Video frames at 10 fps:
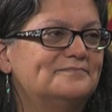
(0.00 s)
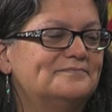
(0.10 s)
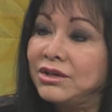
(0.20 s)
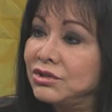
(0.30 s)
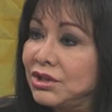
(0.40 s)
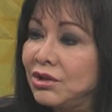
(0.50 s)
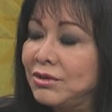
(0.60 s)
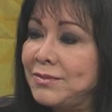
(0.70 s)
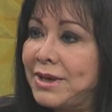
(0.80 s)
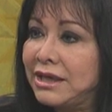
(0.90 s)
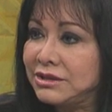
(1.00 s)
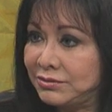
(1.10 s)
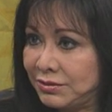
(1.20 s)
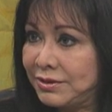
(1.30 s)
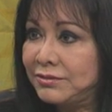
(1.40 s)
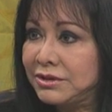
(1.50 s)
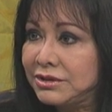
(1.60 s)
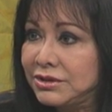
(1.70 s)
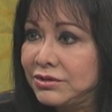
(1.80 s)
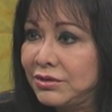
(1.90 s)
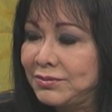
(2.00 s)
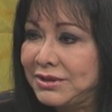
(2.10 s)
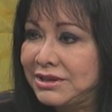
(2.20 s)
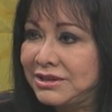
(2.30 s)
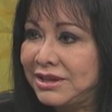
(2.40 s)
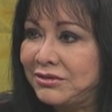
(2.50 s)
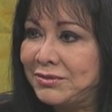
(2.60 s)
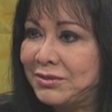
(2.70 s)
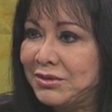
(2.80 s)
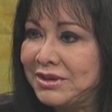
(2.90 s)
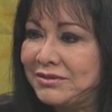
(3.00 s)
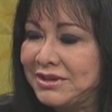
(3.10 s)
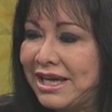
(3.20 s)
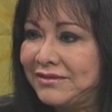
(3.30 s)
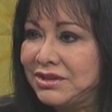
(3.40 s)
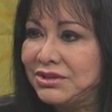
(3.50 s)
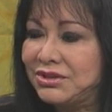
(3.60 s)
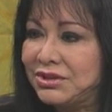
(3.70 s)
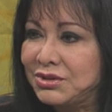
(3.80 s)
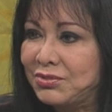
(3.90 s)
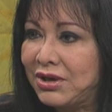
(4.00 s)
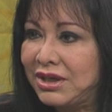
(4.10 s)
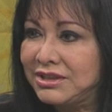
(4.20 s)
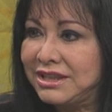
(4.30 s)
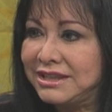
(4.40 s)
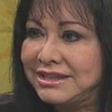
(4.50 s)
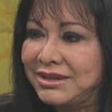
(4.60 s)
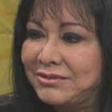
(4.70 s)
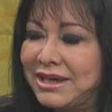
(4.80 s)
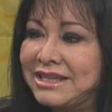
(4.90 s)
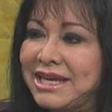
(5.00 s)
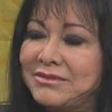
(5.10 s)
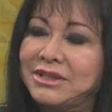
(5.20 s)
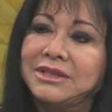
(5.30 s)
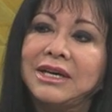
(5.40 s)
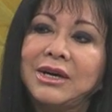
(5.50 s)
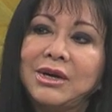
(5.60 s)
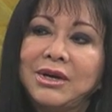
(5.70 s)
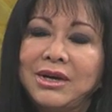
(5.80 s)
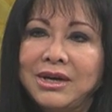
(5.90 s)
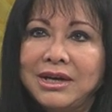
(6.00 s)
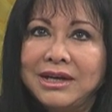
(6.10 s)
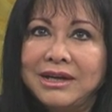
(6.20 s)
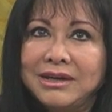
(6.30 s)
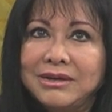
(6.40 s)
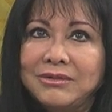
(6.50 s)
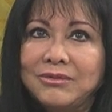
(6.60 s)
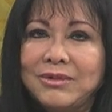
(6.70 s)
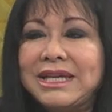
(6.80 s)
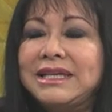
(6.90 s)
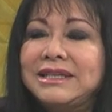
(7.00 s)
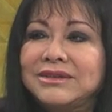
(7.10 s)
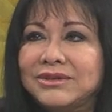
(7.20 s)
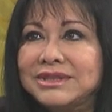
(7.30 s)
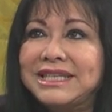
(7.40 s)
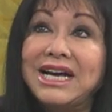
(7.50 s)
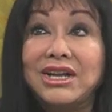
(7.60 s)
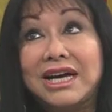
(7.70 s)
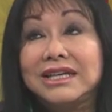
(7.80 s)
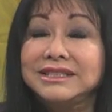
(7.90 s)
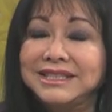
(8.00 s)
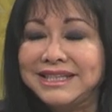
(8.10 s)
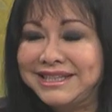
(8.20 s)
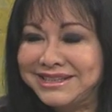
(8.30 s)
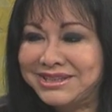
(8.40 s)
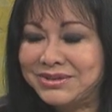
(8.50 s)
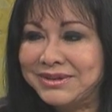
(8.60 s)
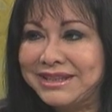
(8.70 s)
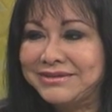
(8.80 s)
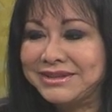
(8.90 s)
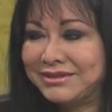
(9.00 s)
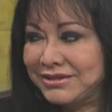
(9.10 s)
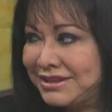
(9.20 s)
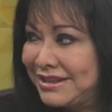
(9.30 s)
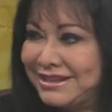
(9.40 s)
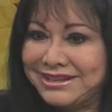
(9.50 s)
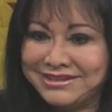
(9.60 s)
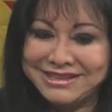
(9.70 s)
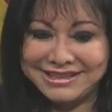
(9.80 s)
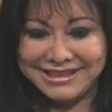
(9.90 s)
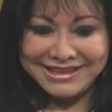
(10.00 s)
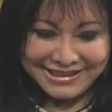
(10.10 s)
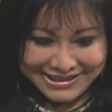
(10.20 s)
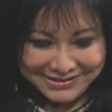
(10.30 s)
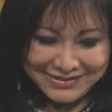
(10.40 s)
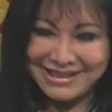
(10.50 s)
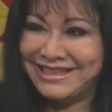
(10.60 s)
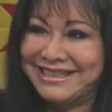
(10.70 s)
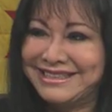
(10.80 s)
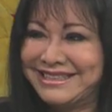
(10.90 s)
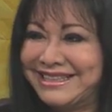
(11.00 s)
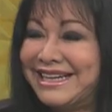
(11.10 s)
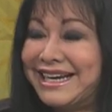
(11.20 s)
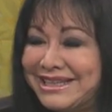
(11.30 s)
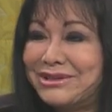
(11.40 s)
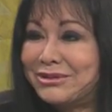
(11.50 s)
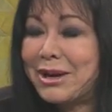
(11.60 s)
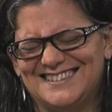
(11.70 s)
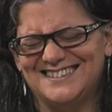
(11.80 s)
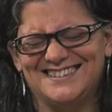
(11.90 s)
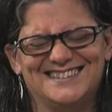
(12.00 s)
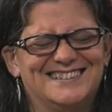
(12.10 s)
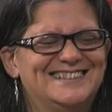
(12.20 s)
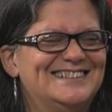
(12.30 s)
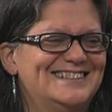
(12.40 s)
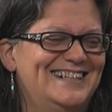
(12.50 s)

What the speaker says: And it goes all the way back to when we were in school, because I remember even having to do those projects, and the way they would read or tell us the history, it was, you're sitting there sinking because, you were a bad Indian,